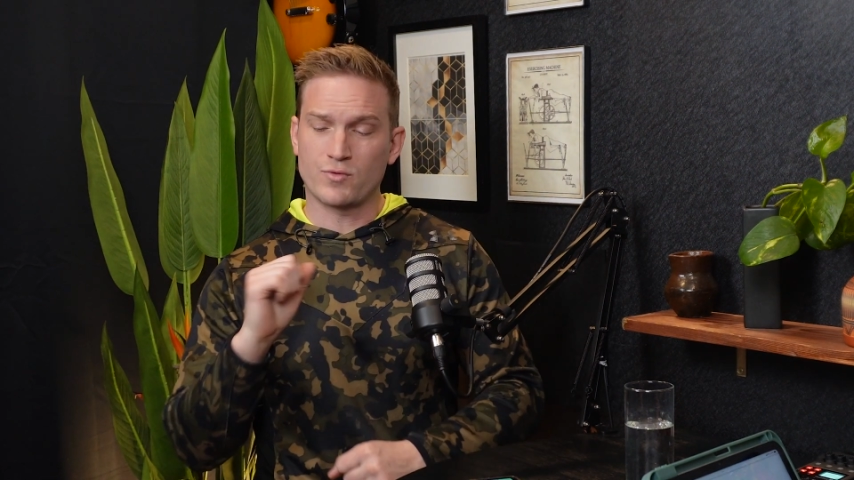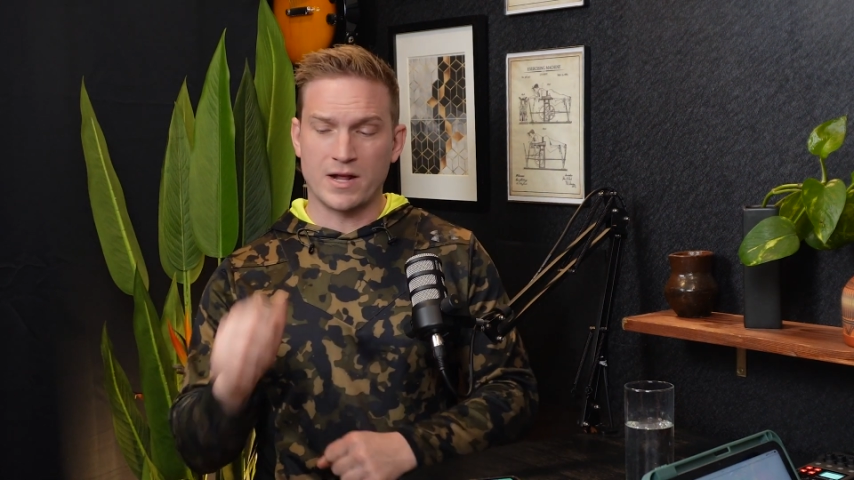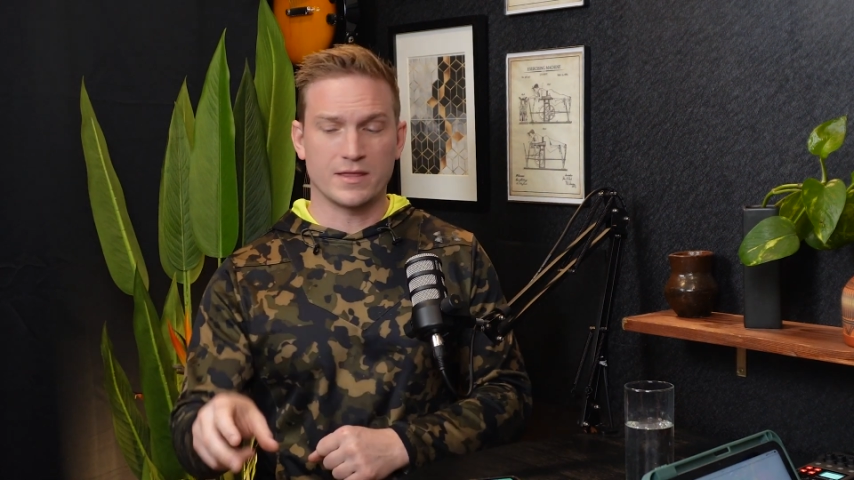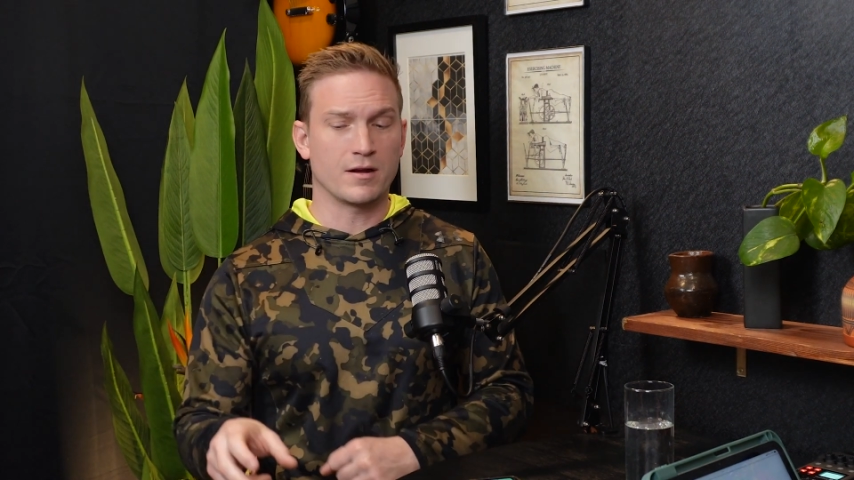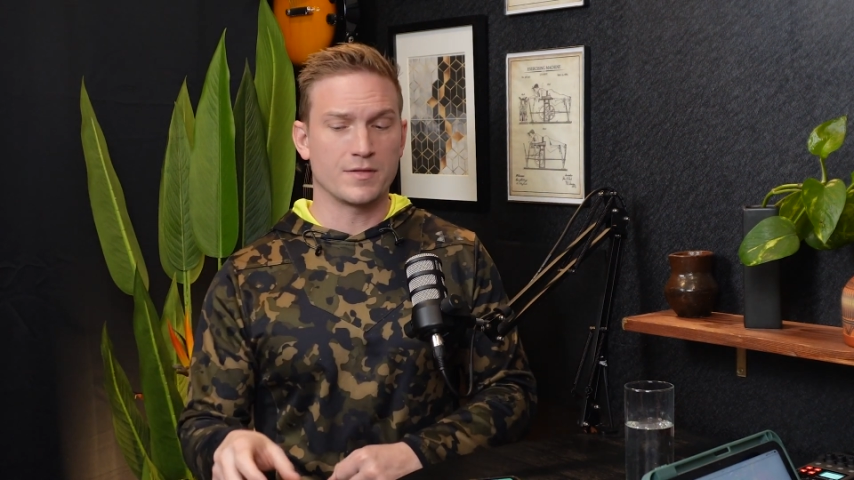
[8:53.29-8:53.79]

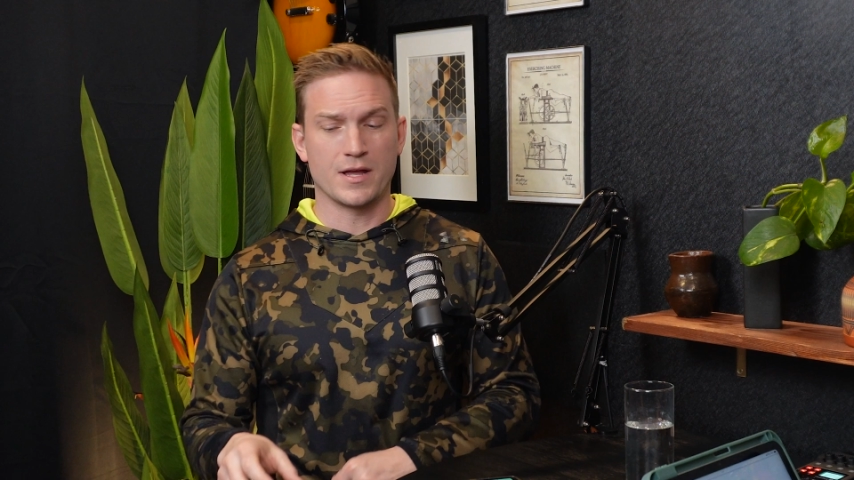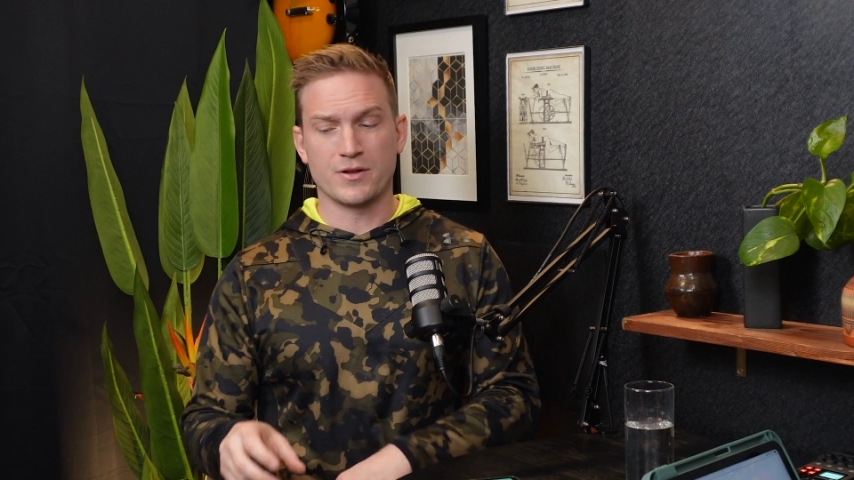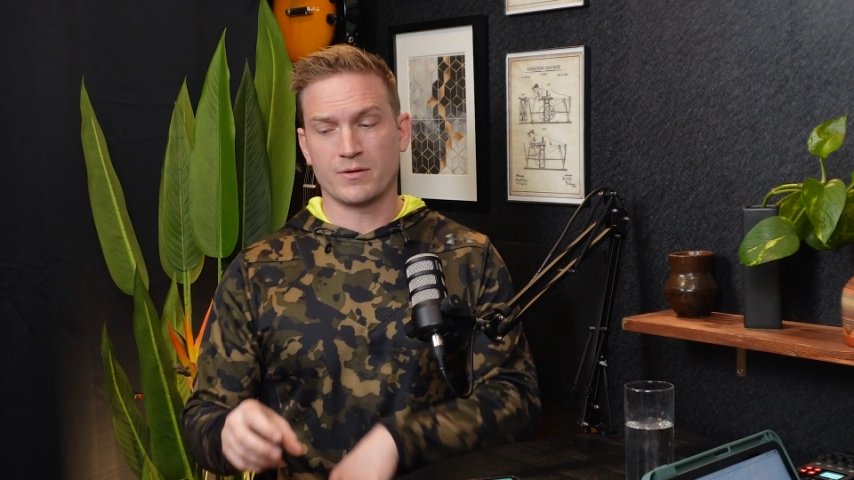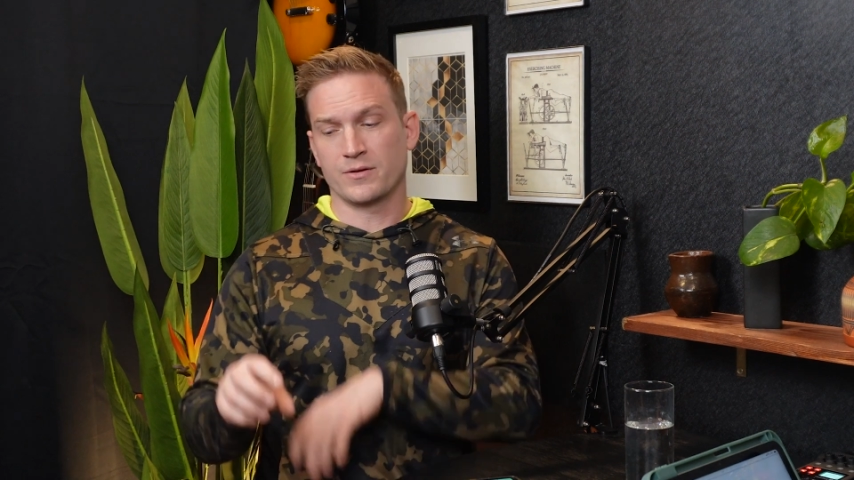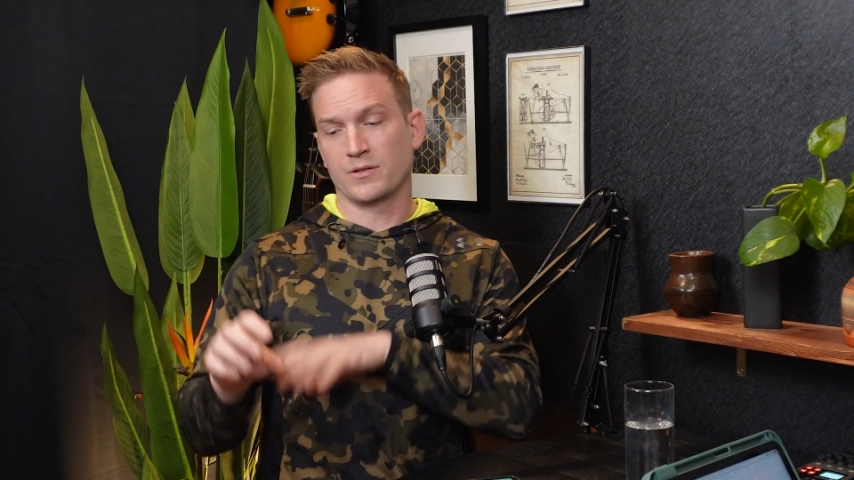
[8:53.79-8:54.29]
Right there and then
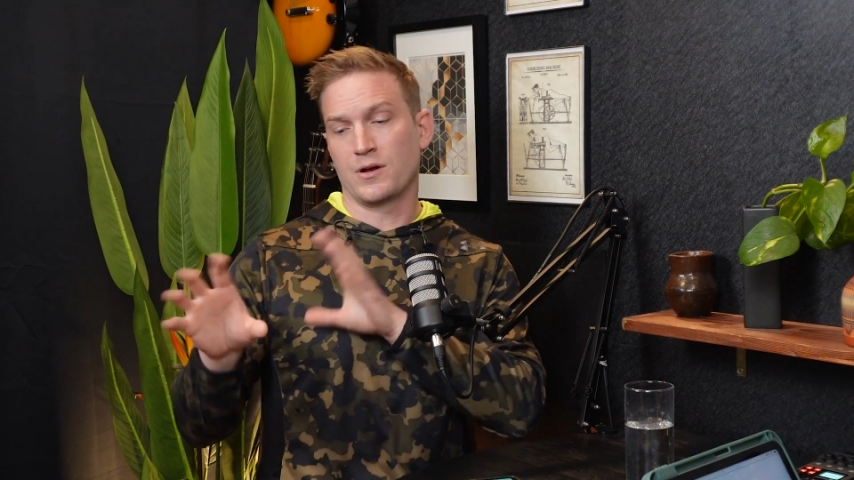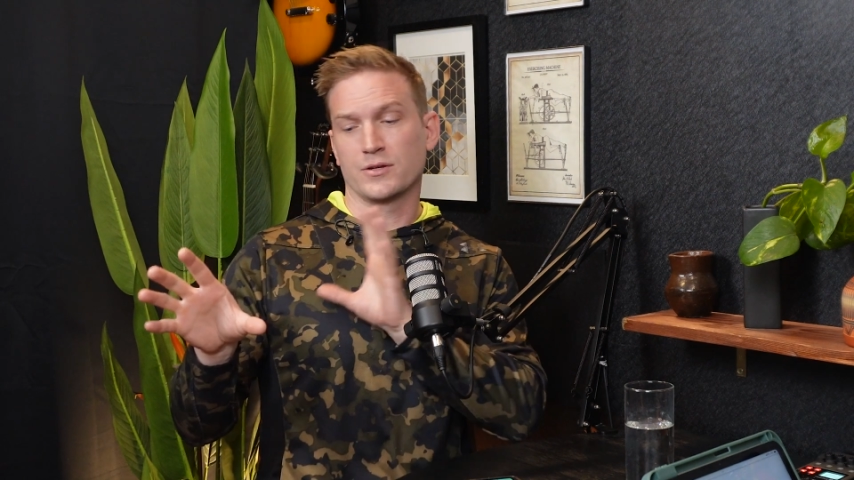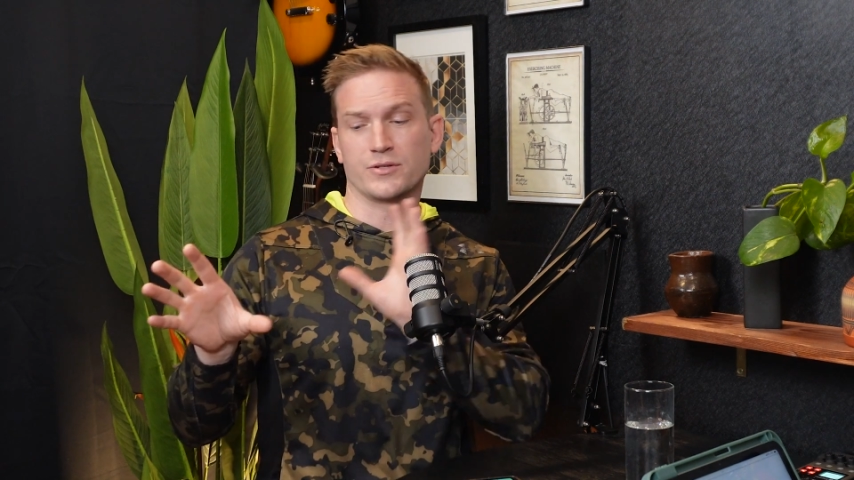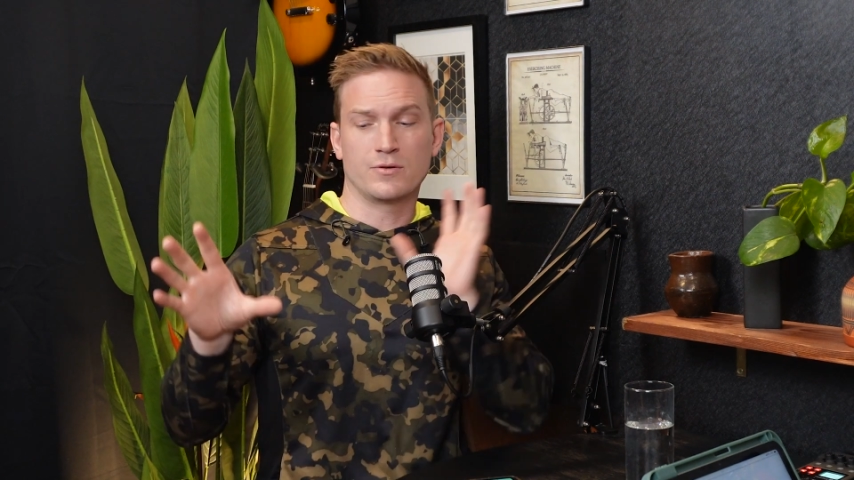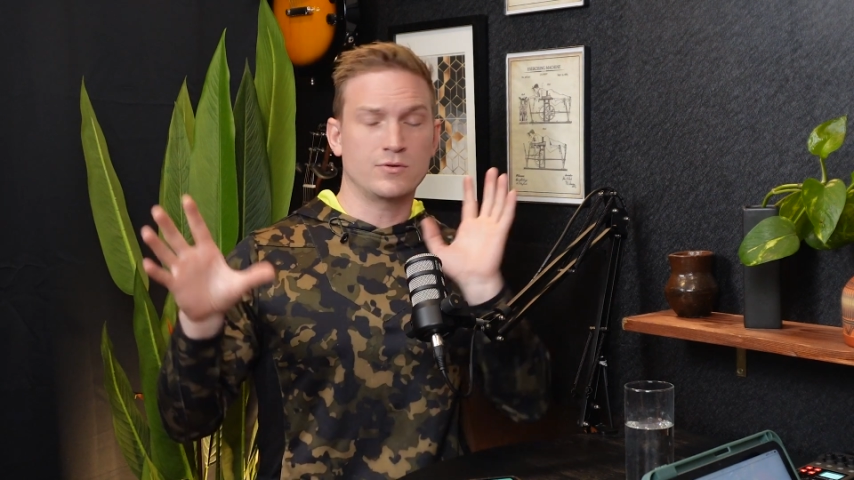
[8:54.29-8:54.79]
your
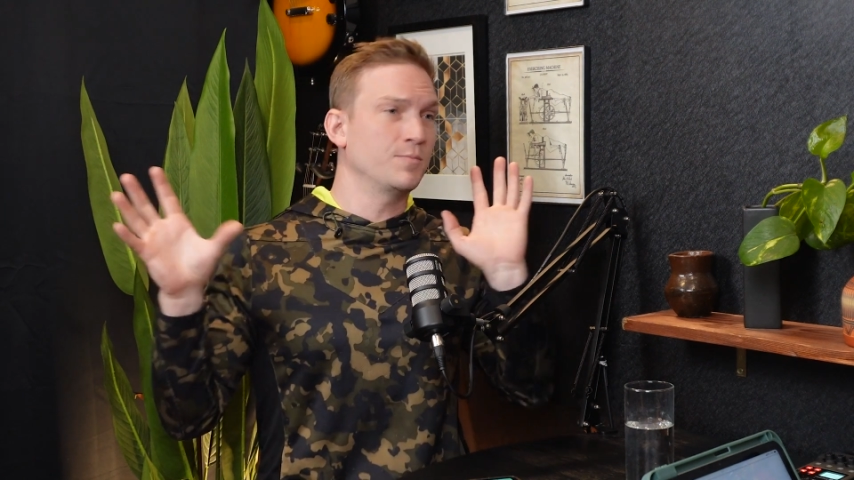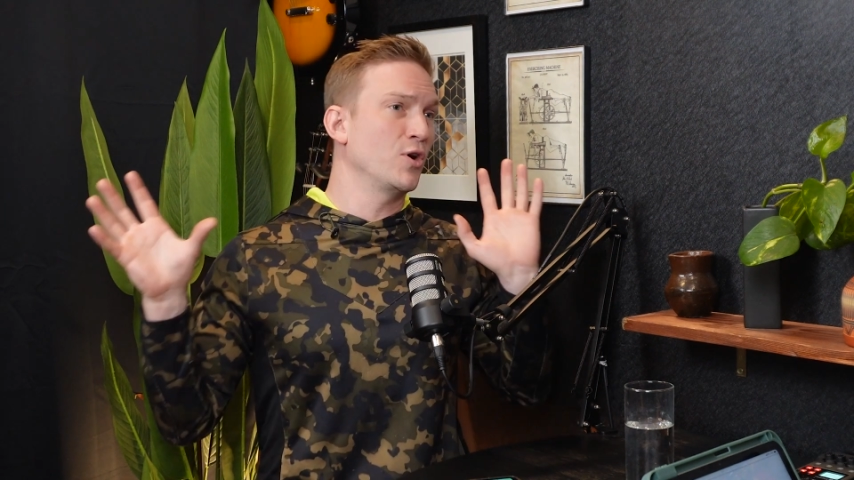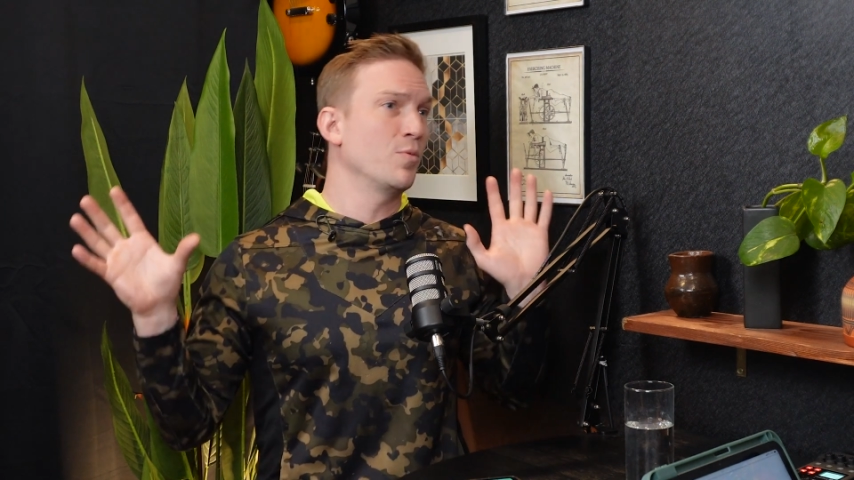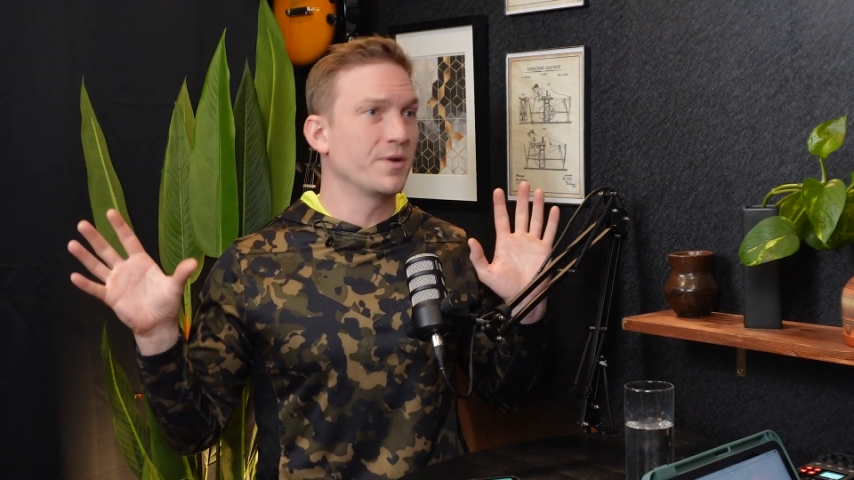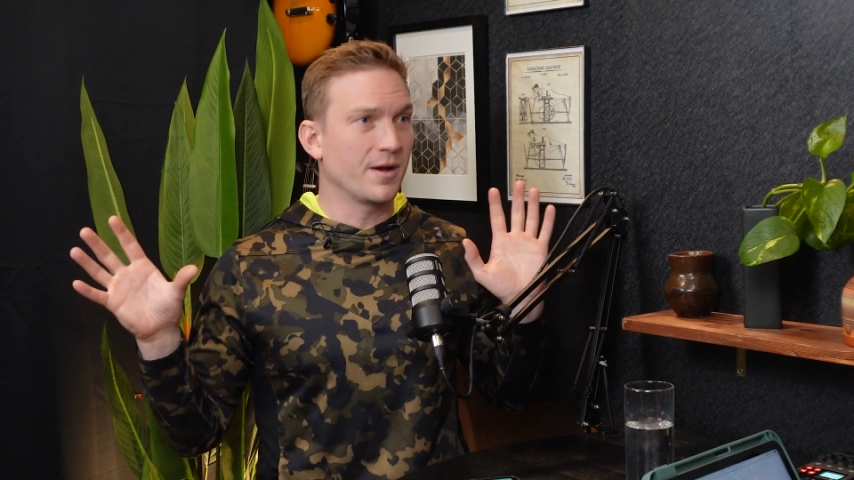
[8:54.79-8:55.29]
lungs go,
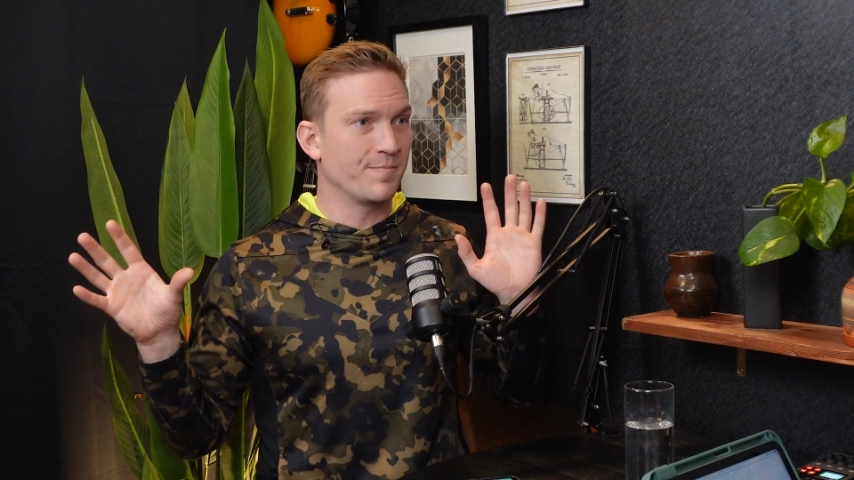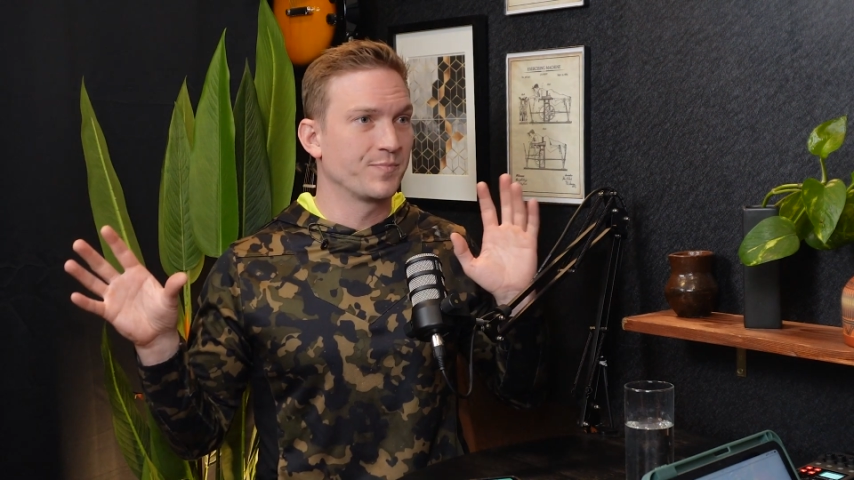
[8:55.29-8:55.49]
open up.